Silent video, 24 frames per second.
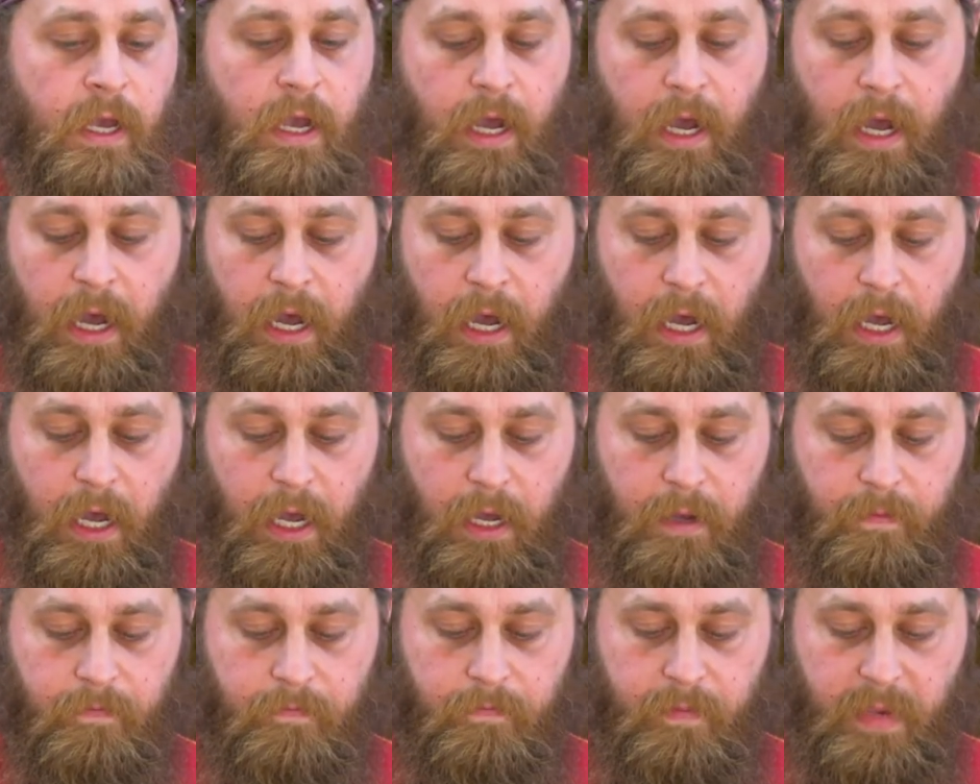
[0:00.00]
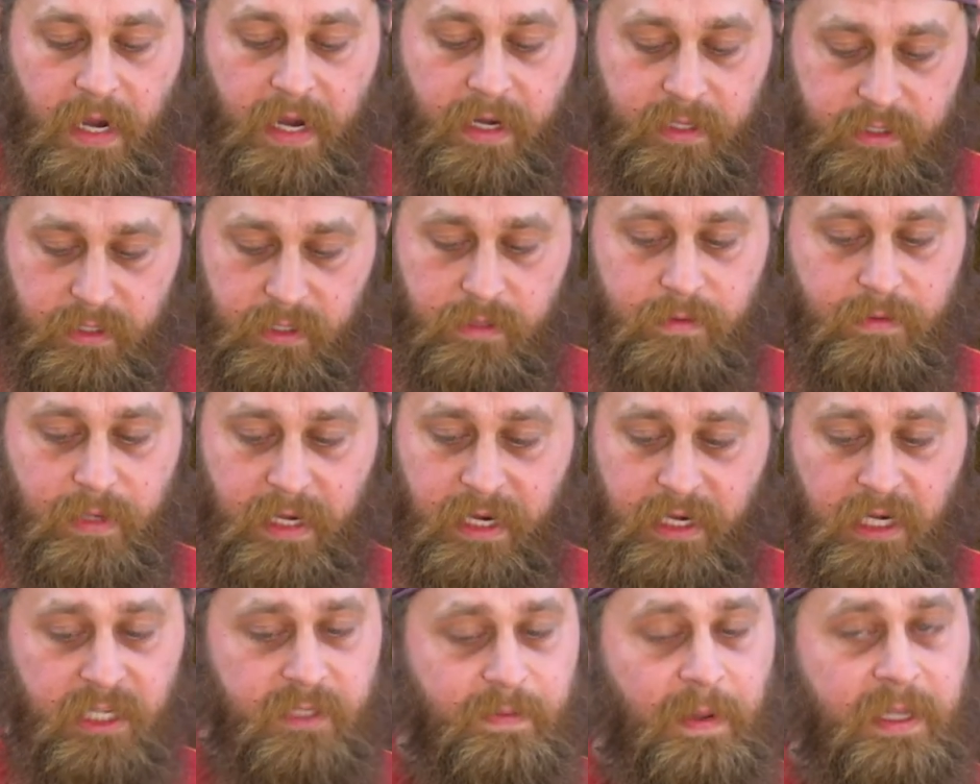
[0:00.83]
And it's an
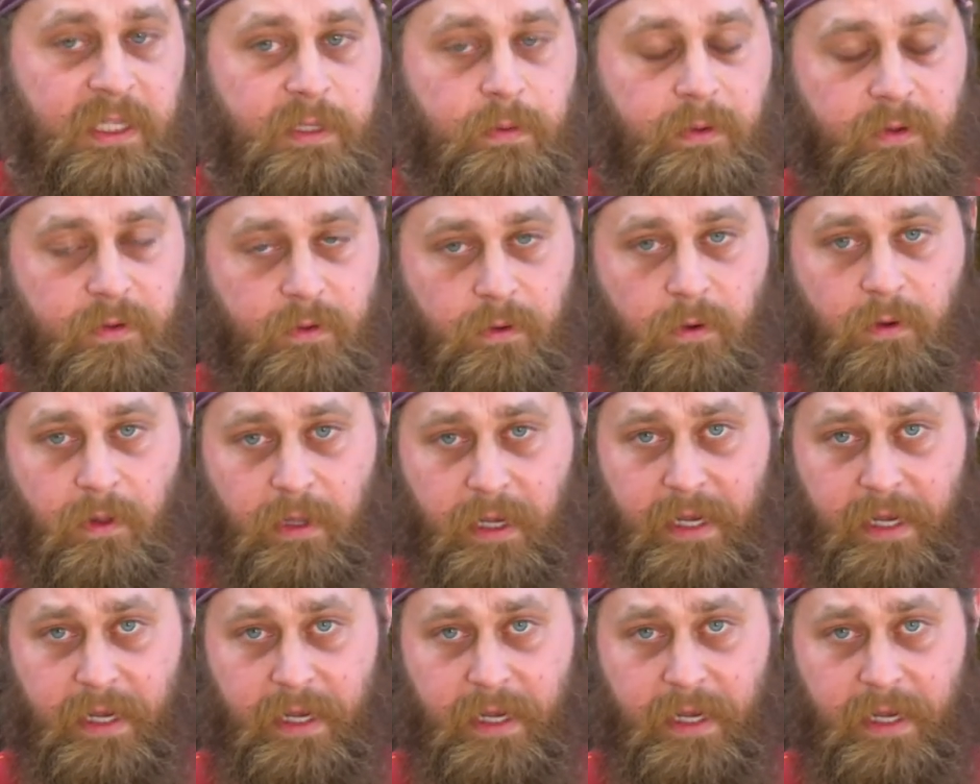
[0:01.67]
indispensable tool,